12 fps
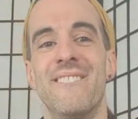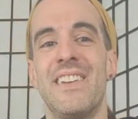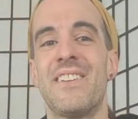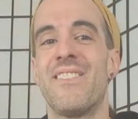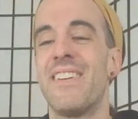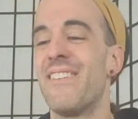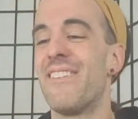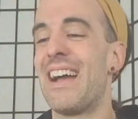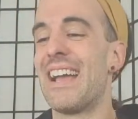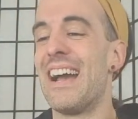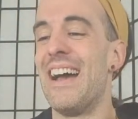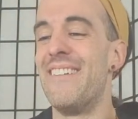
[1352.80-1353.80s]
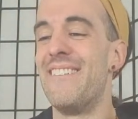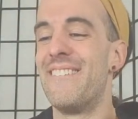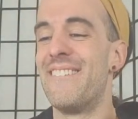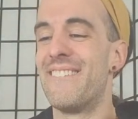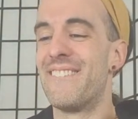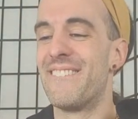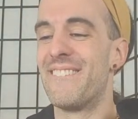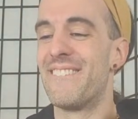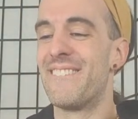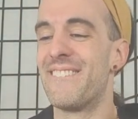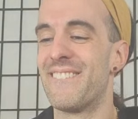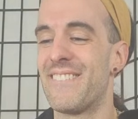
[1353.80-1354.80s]
One do I got?
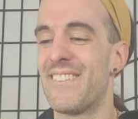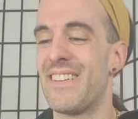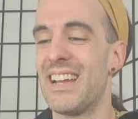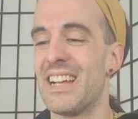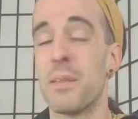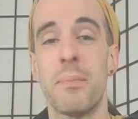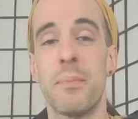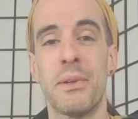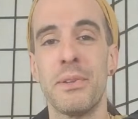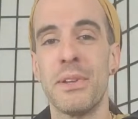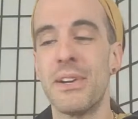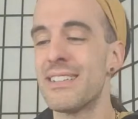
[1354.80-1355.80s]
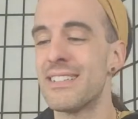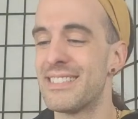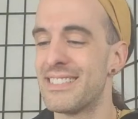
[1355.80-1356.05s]
Do I get the builder?